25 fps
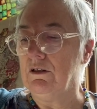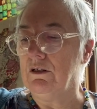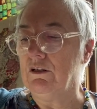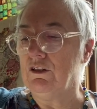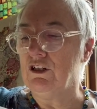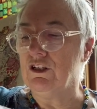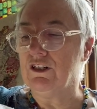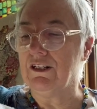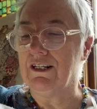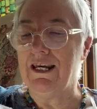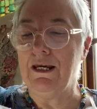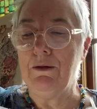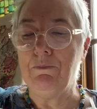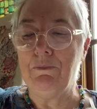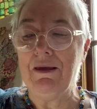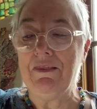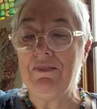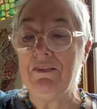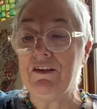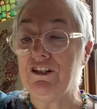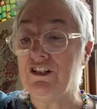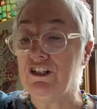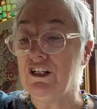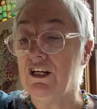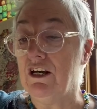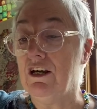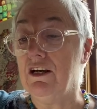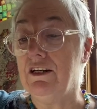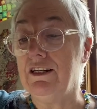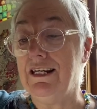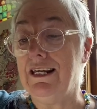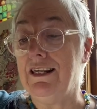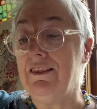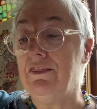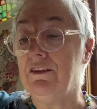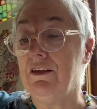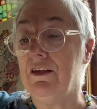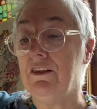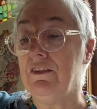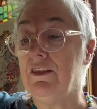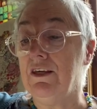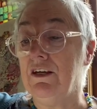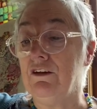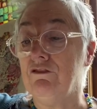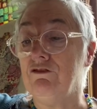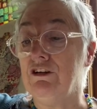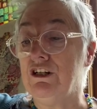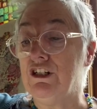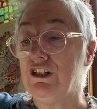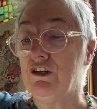just keeping the turn in that the
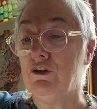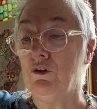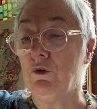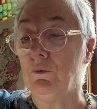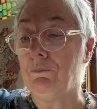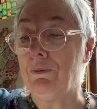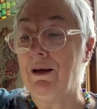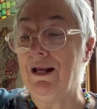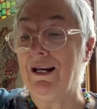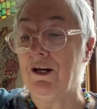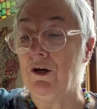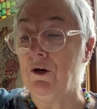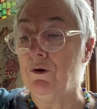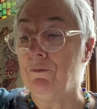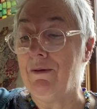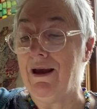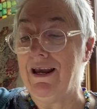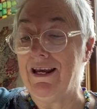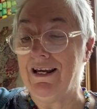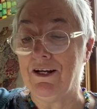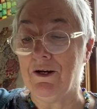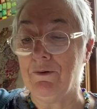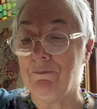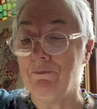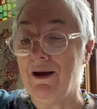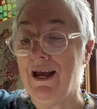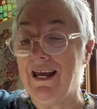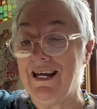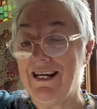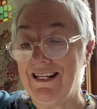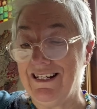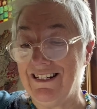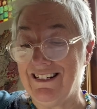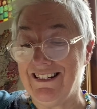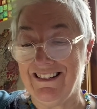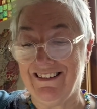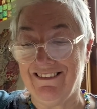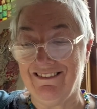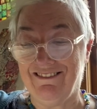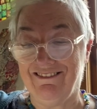original pillow maker made.